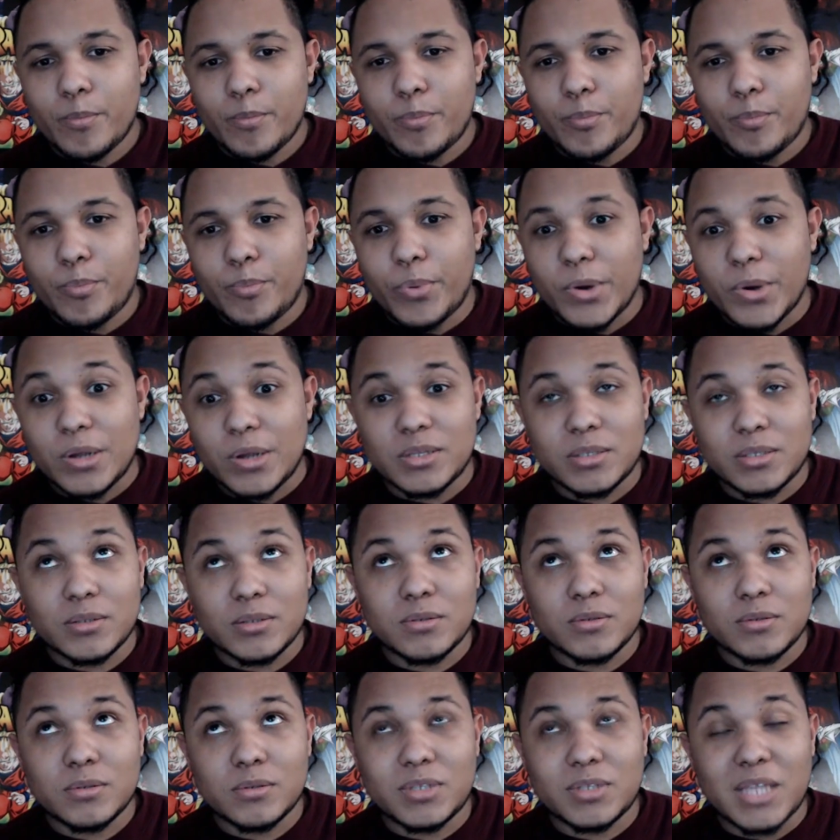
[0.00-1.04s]
But
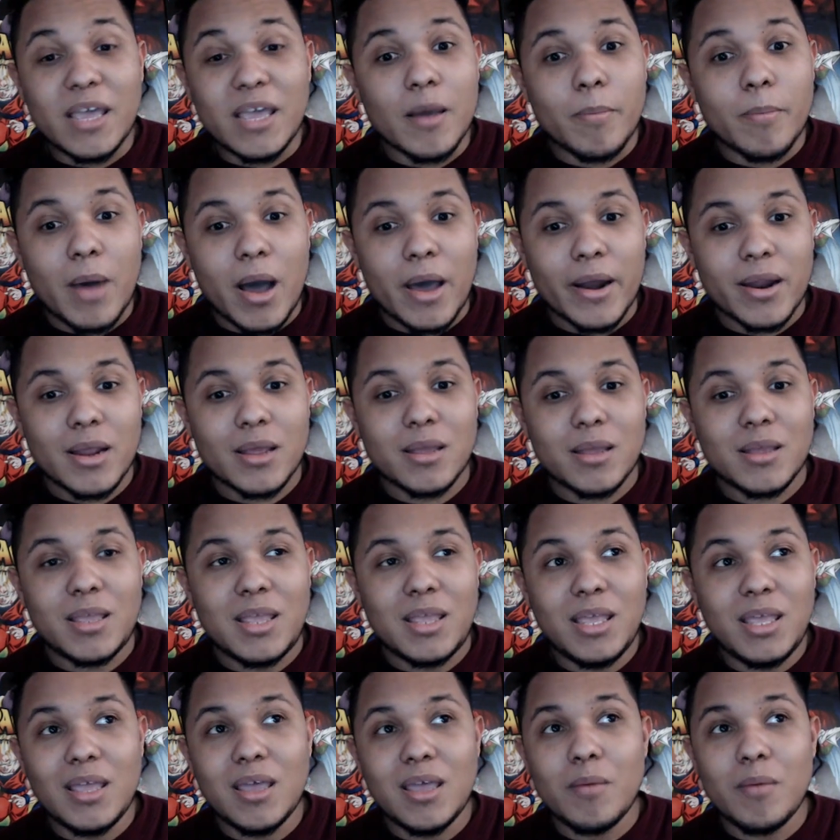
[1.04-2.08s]
think about it, he
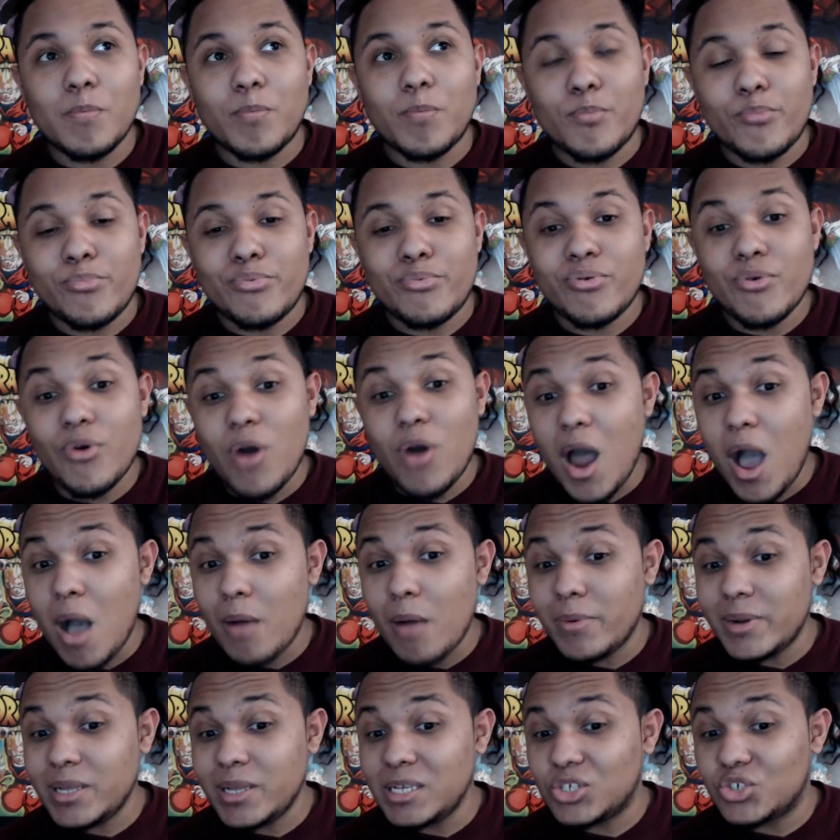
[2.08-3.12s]
can
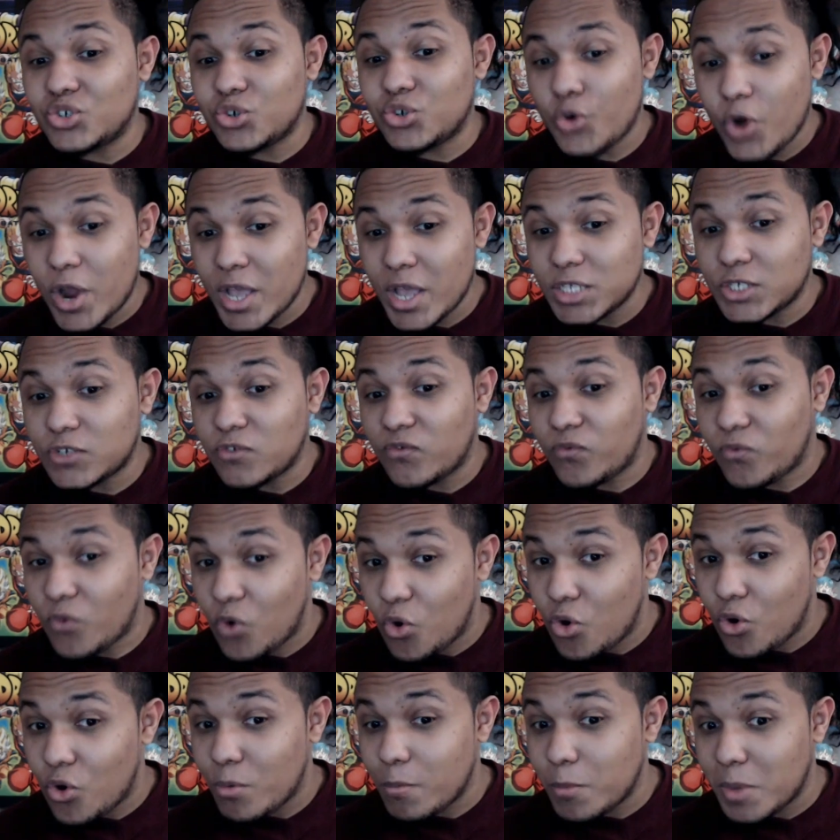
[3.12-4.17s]
probably
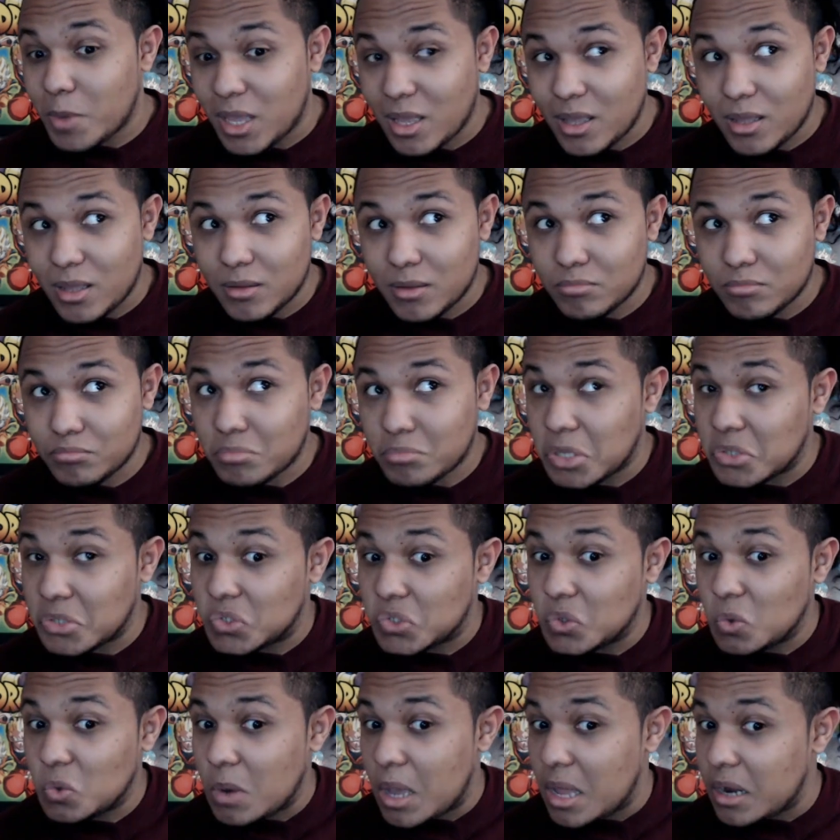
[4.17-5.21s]
transform
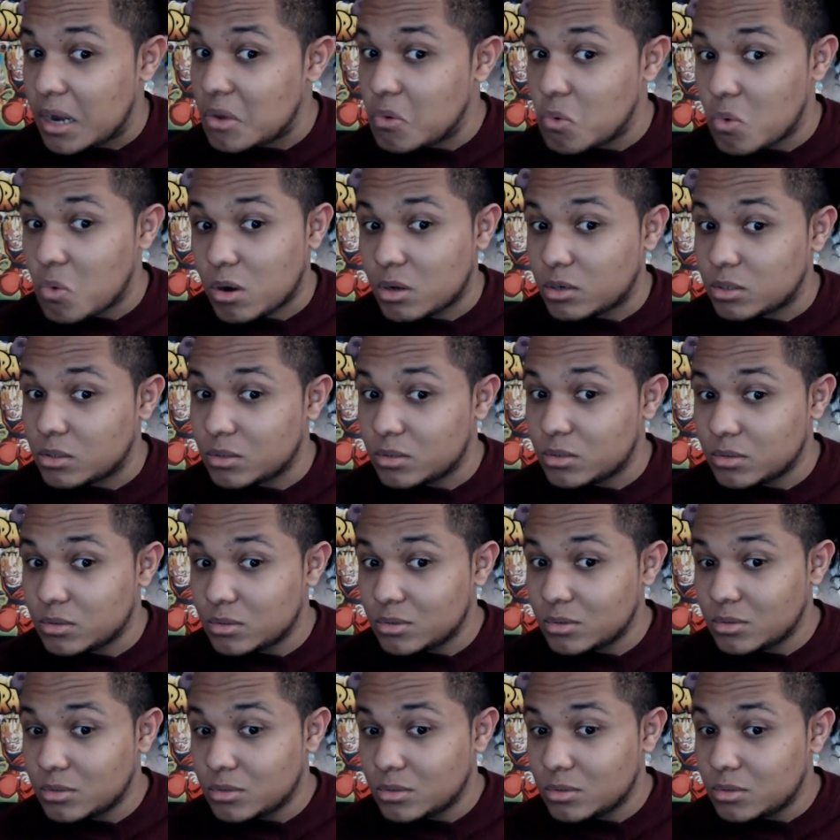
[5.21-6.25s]
into anyone,
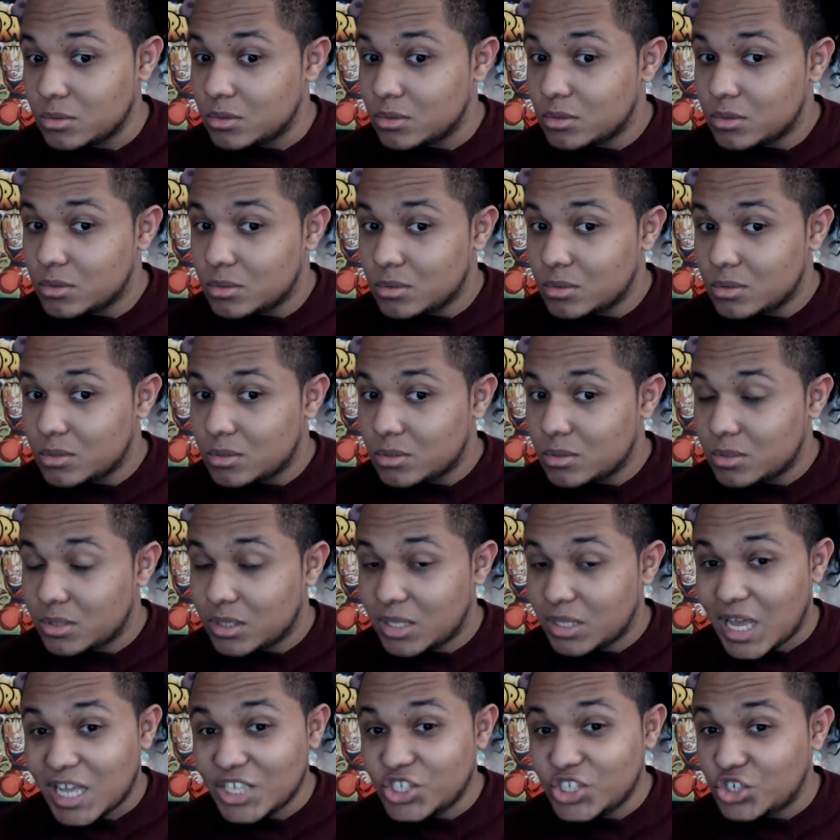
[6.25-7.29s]

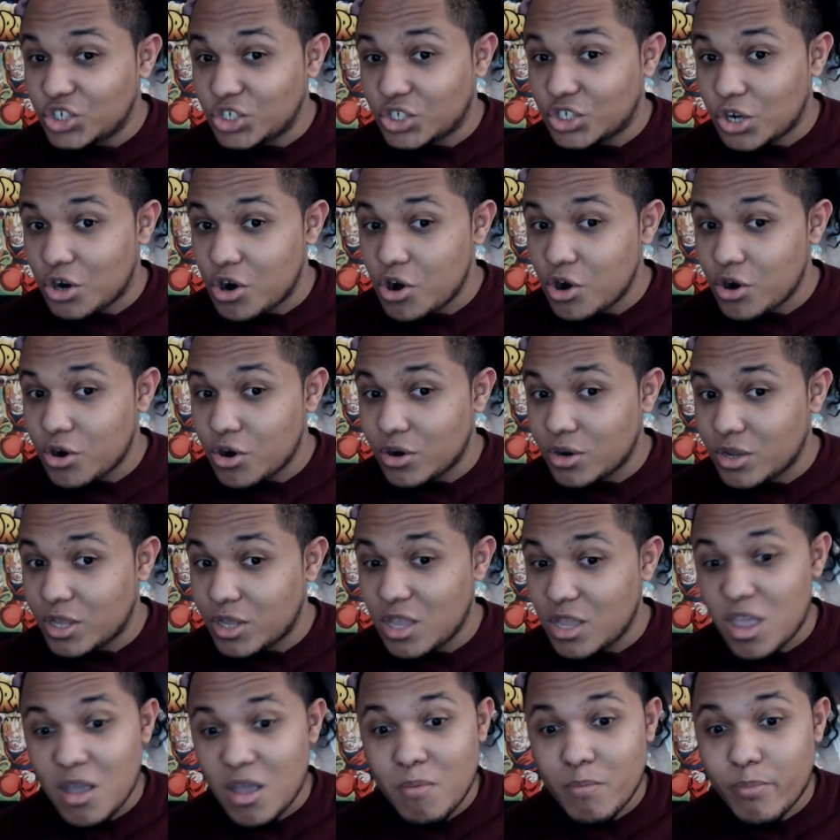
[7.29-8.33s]
not just her. He
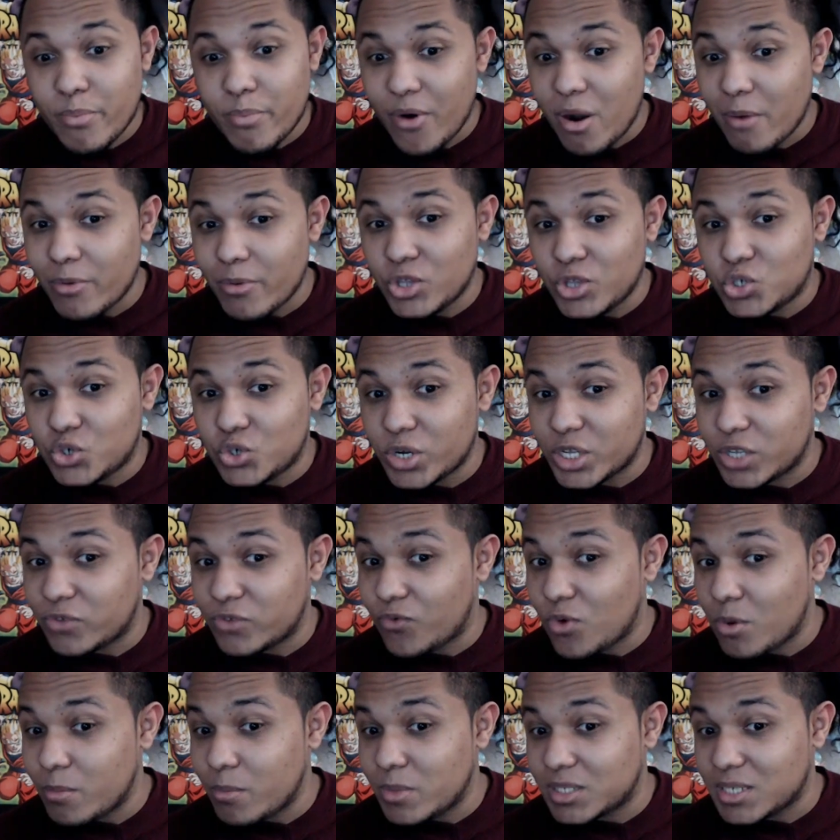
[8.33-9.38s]
can probably
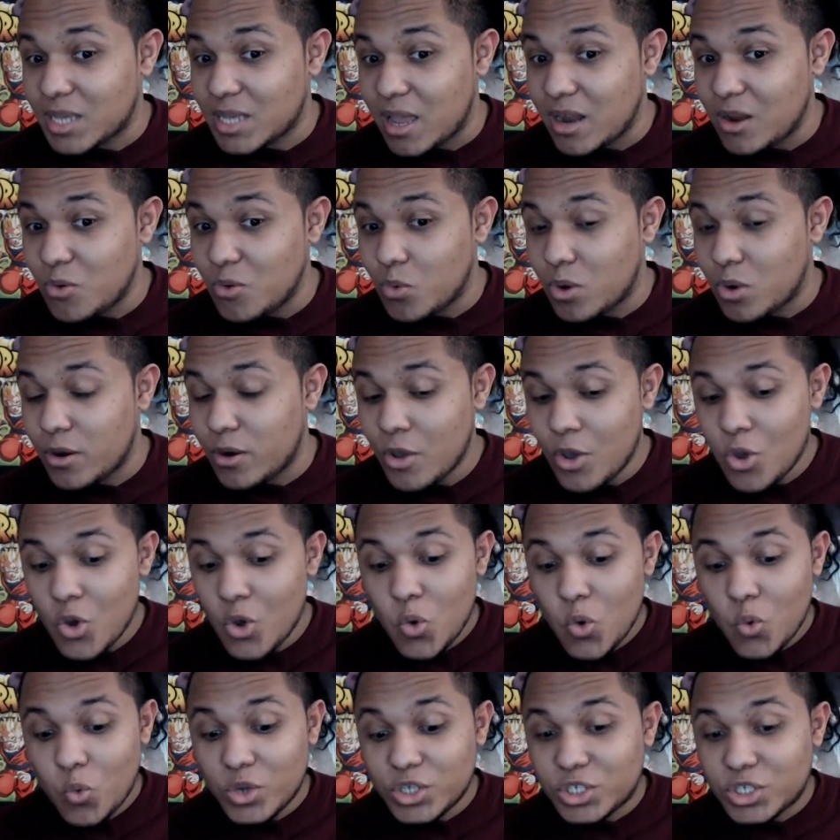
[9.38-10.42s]
transform into anyone,
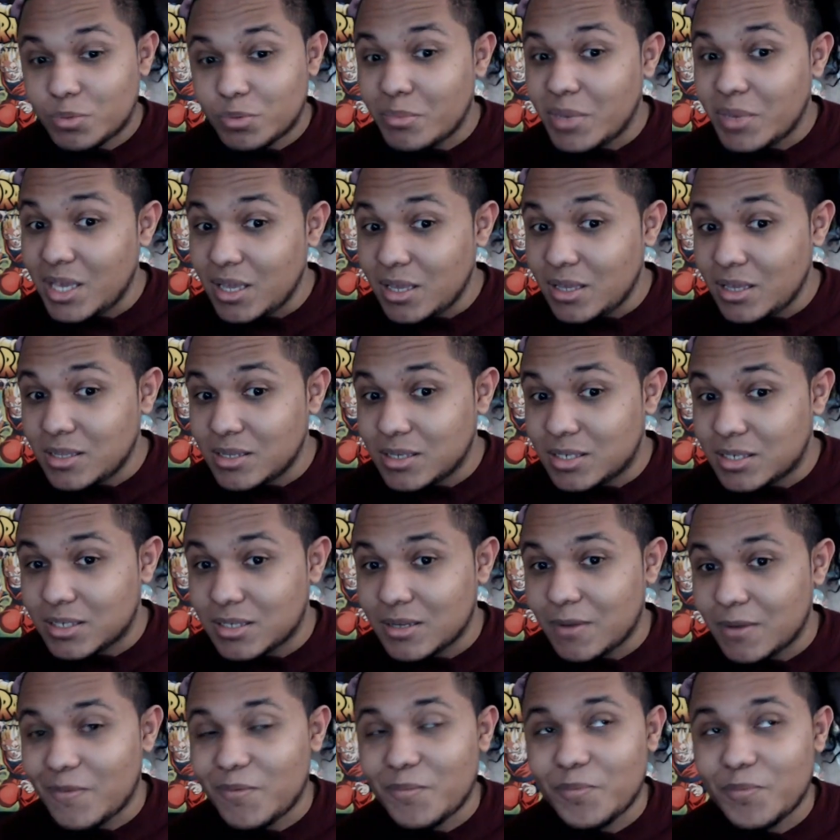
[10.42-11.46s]
which means
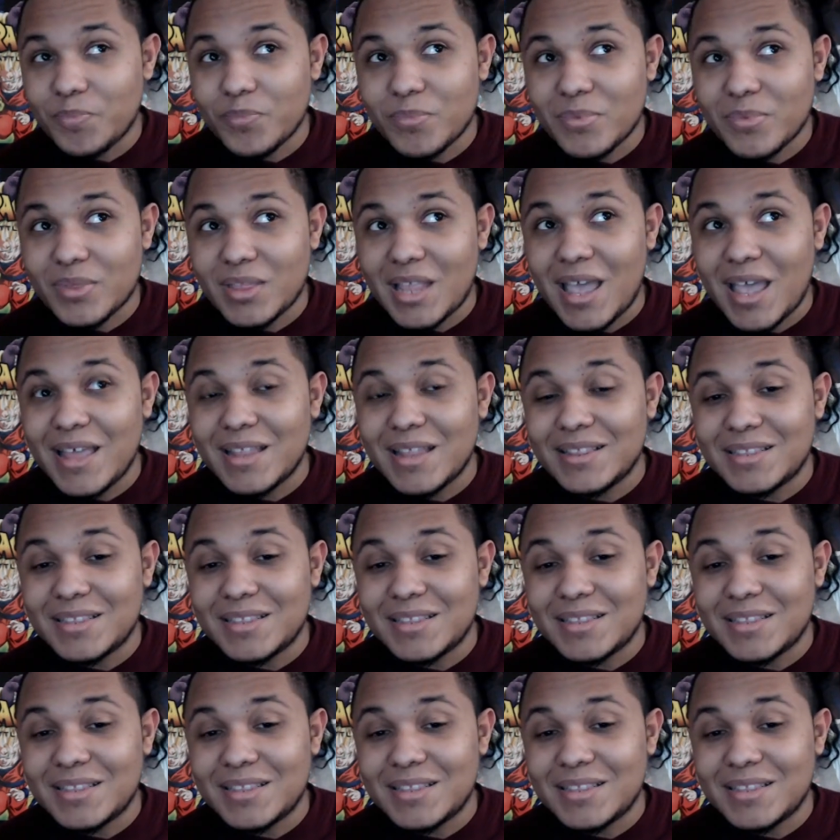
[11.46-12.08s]
that